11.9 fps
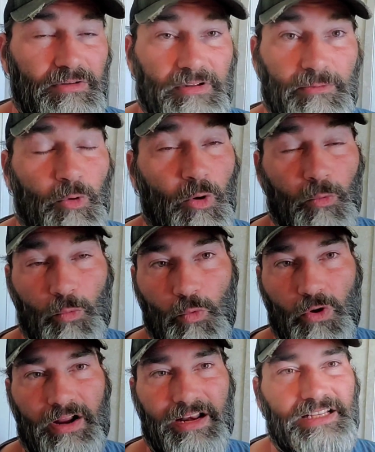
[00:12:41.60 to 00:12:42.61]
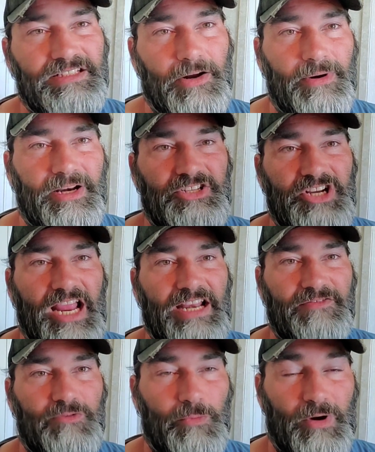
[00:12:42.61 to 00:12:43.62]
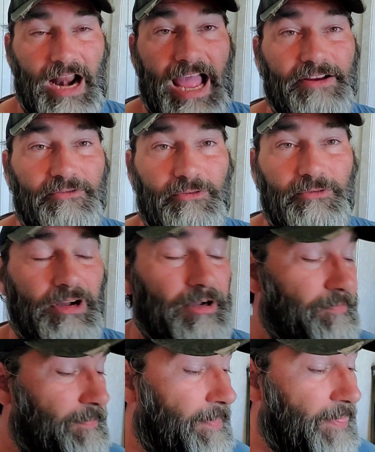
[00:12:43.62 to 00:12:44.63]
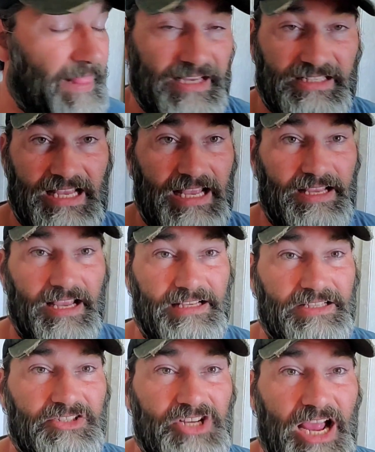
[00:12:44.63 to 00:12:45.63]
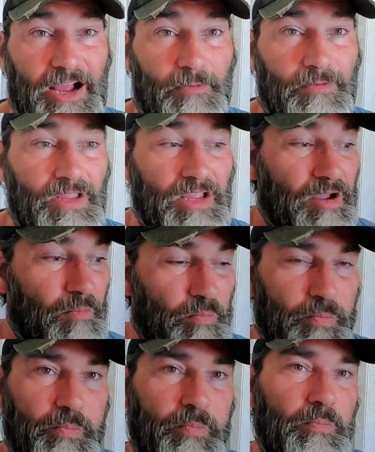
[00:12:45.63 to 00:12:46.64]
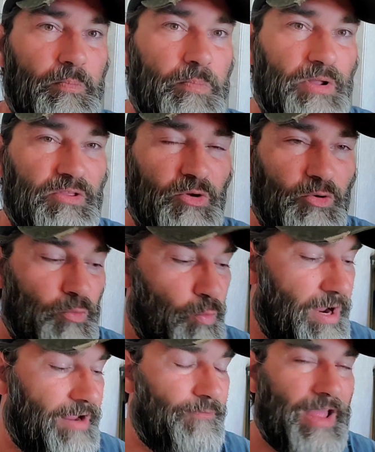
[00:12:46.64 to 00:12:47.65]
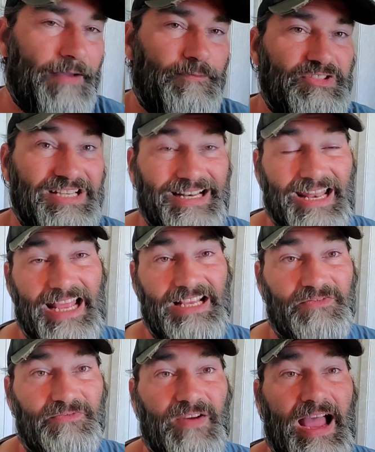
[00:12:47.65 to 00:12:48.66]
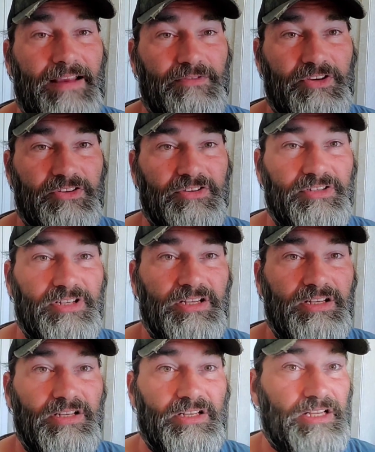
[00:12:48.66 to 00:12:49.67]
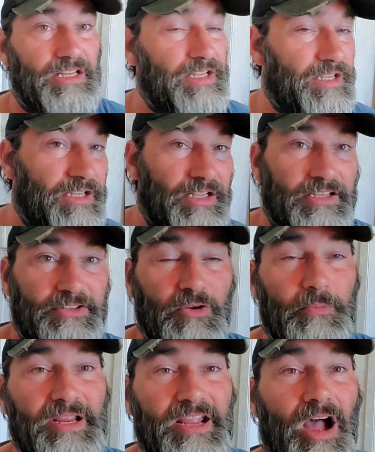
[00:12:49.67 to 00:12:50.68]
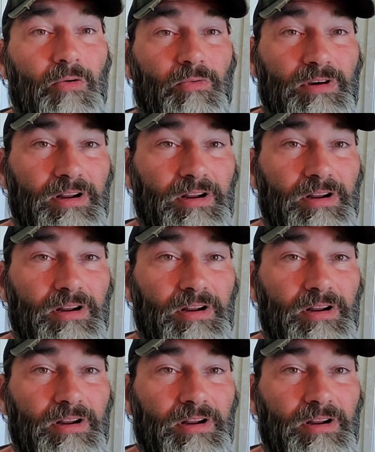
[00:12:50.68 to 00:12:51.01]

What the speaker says: well, one, it's already changed from when I grew up as a child, but the way of life we've seen the last 5 years, it's going to be gone.